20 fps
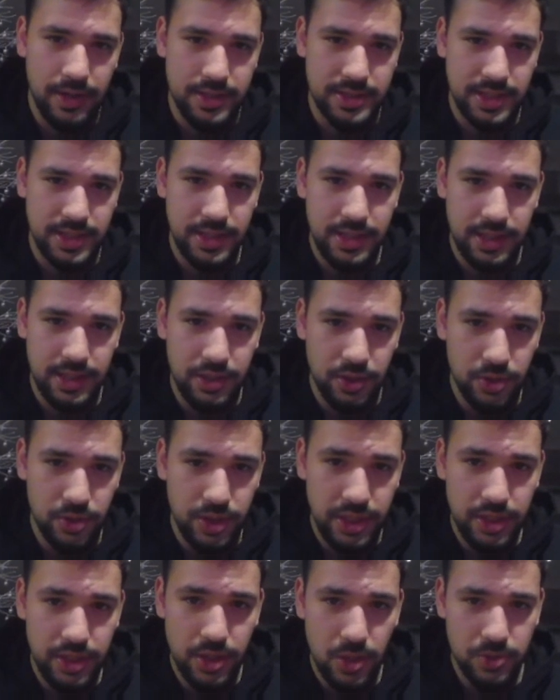Because
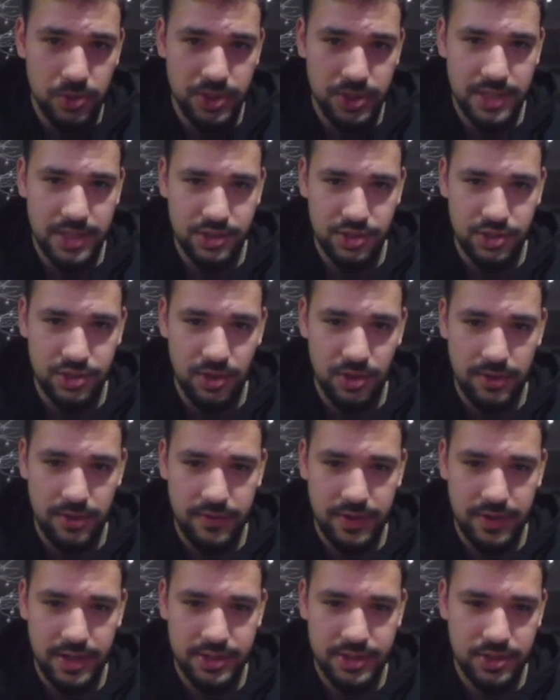he knows he has a starter
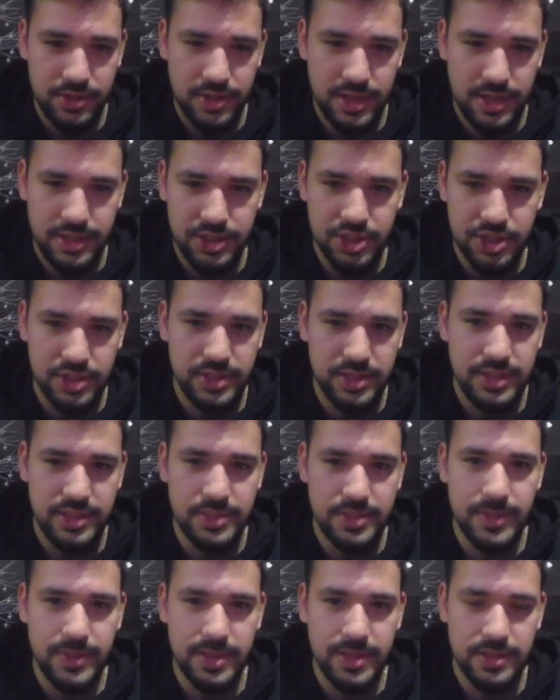for next turn, and he just
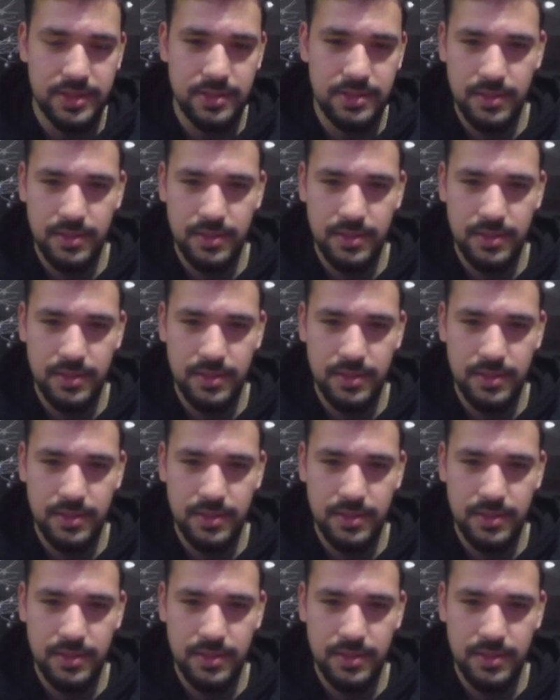needs me to